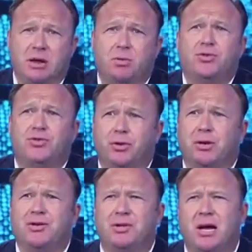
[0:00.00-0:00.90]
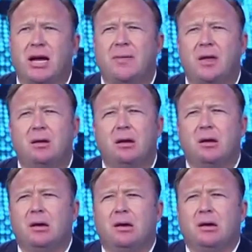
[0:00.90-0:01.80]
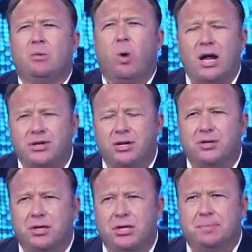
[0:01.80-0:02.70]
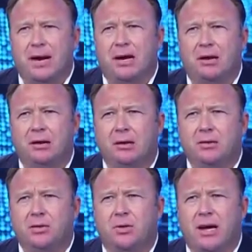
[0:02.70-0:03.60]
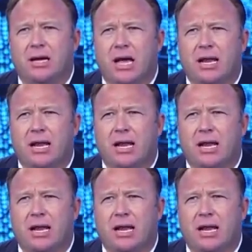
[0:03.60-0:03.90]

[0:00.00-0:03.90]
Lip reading: It was truly sick. And then watching C-SPAN so I could